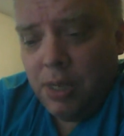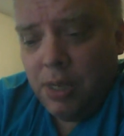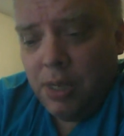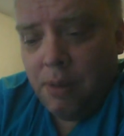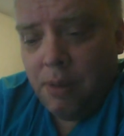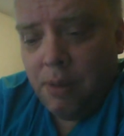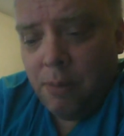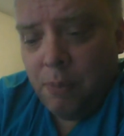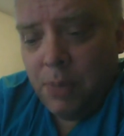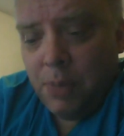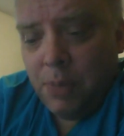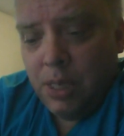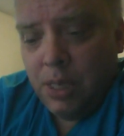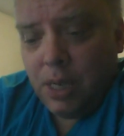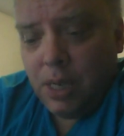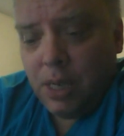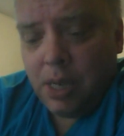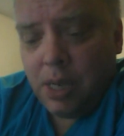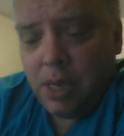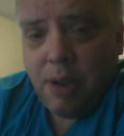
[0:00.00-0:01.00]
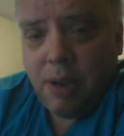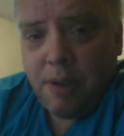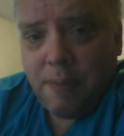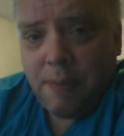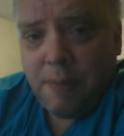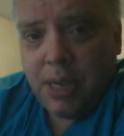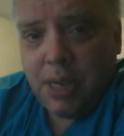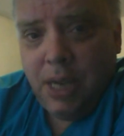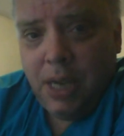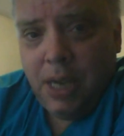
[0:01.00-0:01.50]
That immediate
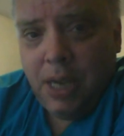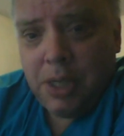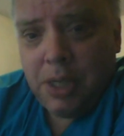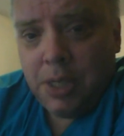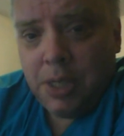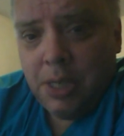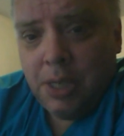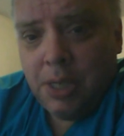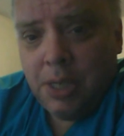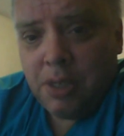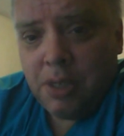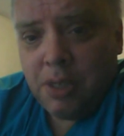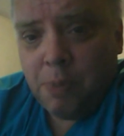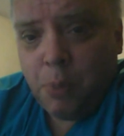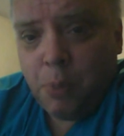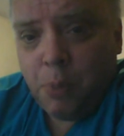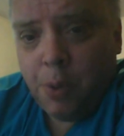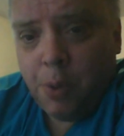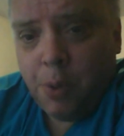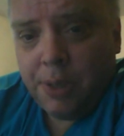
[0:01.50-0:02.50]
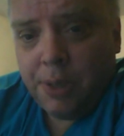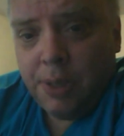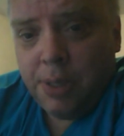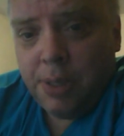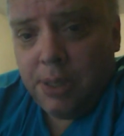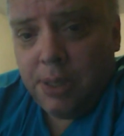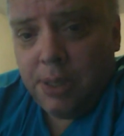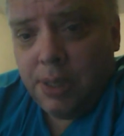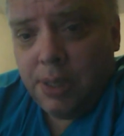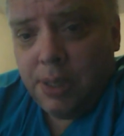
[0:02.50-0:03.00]
gratification has spoiled
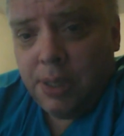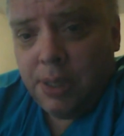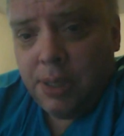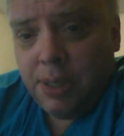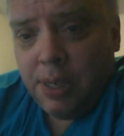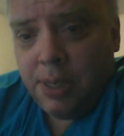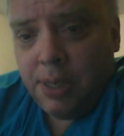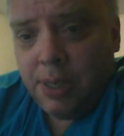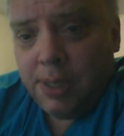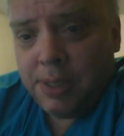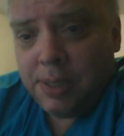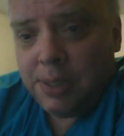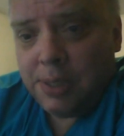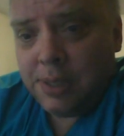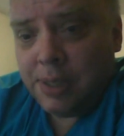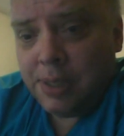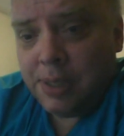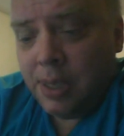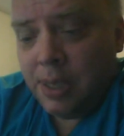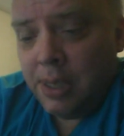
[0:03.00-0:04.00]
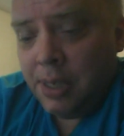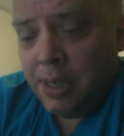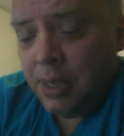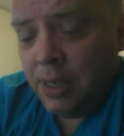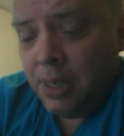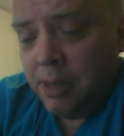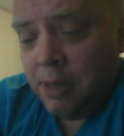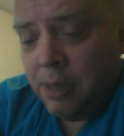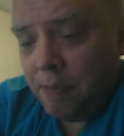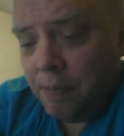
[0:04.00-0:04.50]
the entire society.